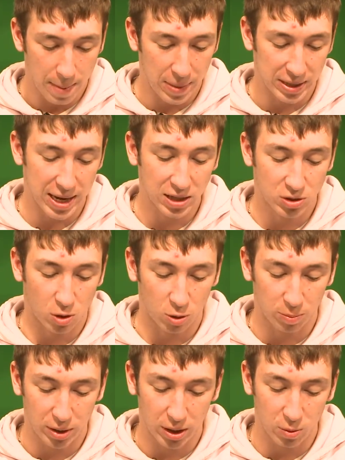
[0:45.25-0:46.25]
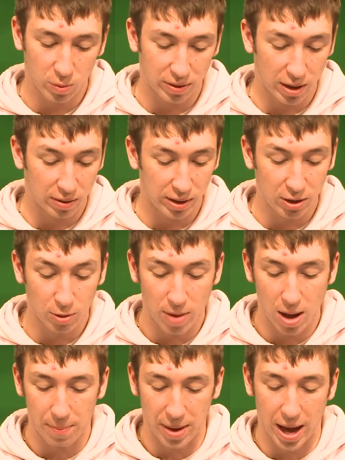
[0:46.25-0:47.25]
My dad told me when they leaned your
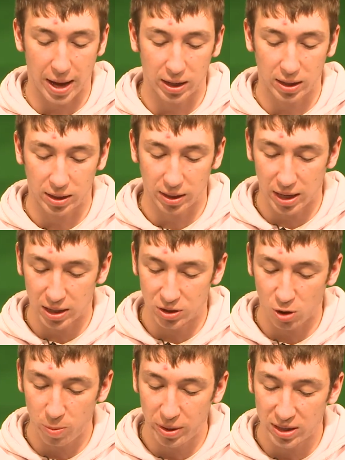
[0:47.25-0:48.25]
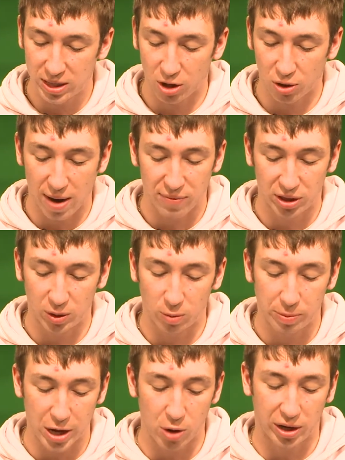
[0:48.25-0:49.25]
mom back and told me to tell her everything would
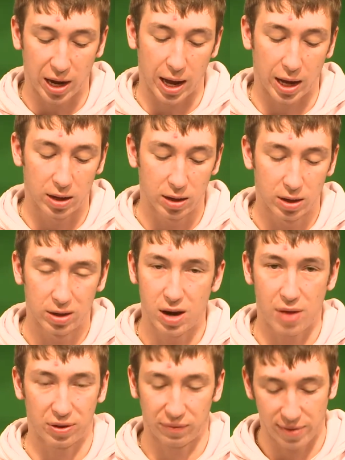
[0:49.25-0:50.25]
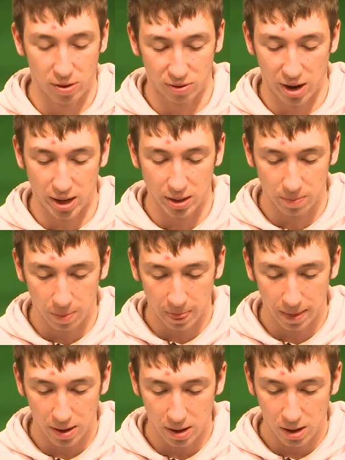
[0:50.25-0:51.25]
be okay, nothing felt right.
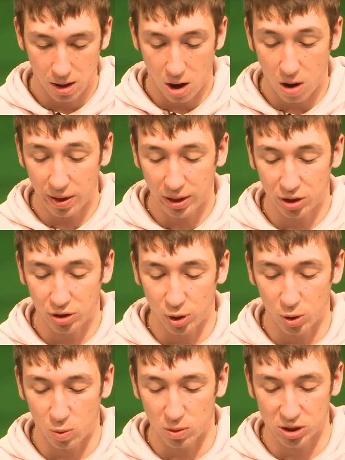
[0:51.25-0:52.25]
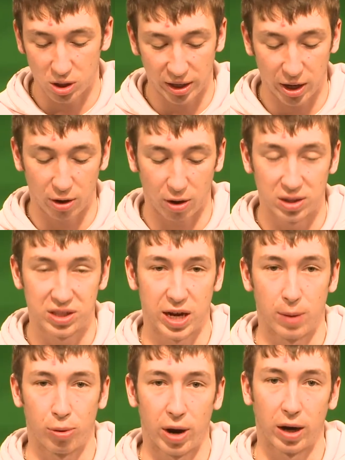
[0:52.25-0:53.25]
All I could do was look at her and say
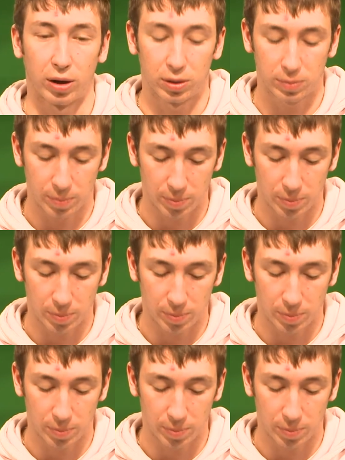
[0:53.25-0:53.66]
a prayer.